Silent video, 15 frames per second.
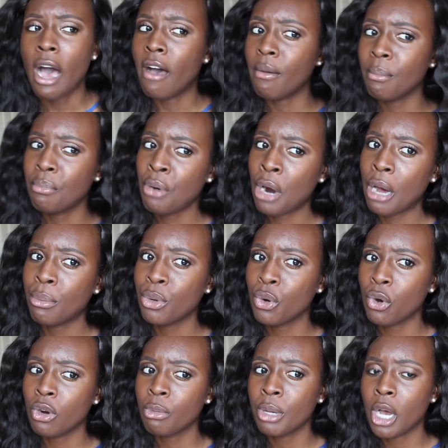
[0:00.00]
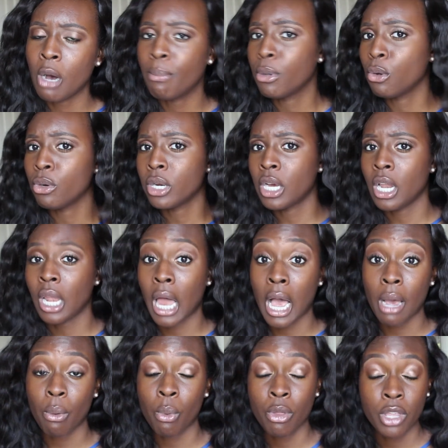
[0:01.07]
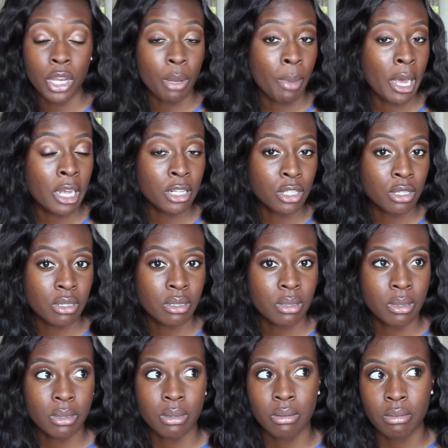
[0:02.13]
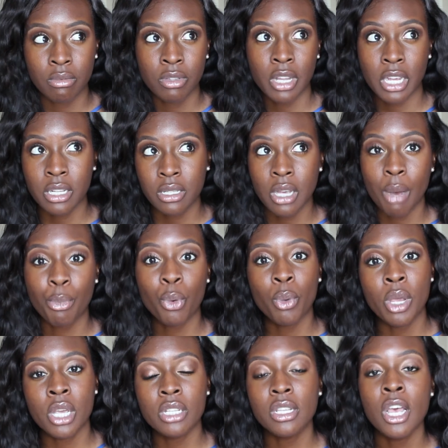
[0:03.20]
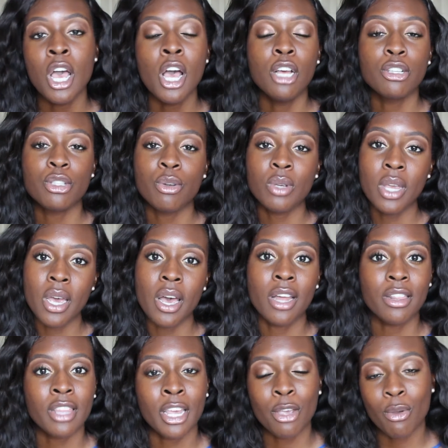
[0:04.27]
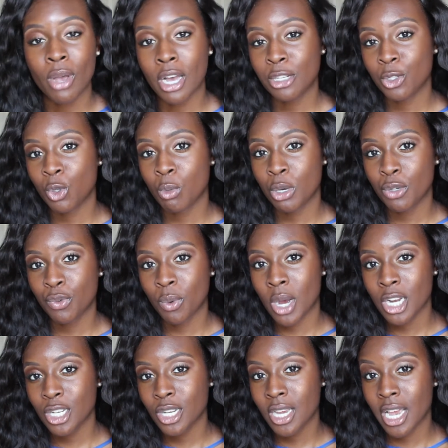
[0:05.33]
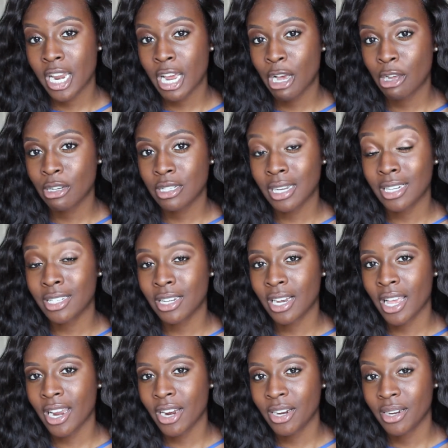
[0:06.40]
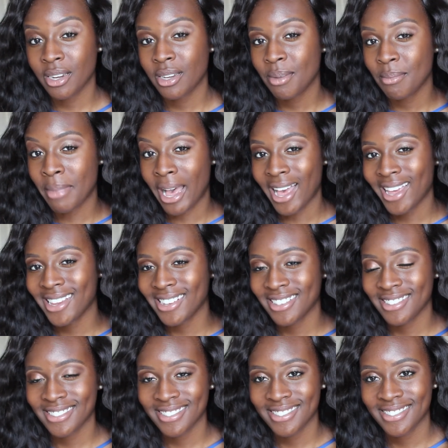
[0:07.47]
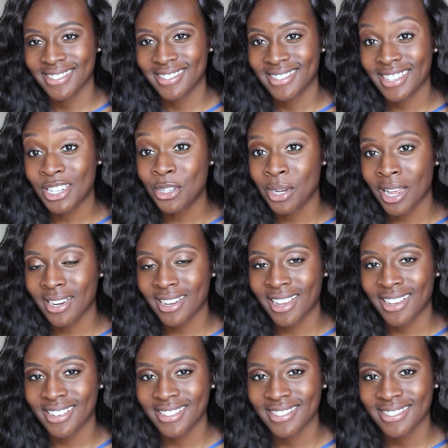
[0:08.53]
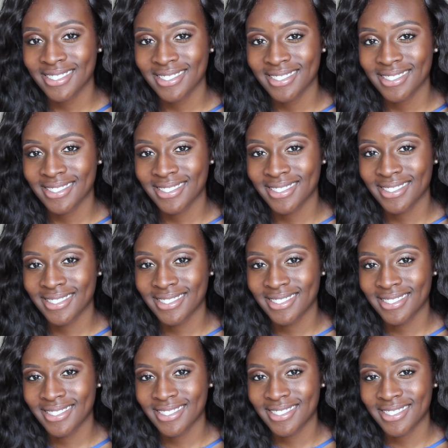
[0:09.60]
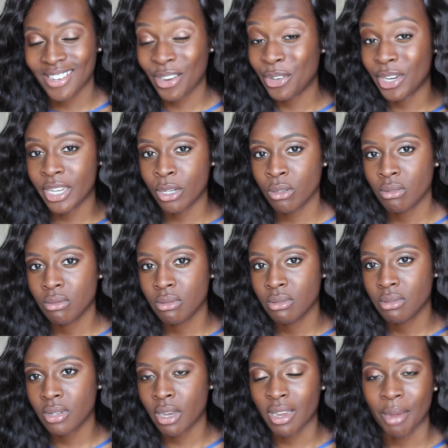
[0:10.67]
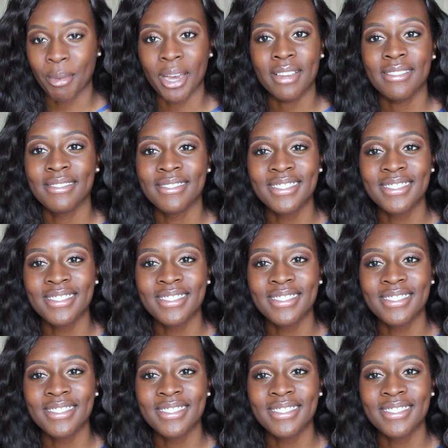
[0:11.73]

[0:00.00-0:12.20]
I'm probably going to be uploading a lot within the next couple weeks. So yeah, thank you guys so much for watching, and I'll talk to you later. Bye. Did you like that? Oh, you didn't? Okay, bye.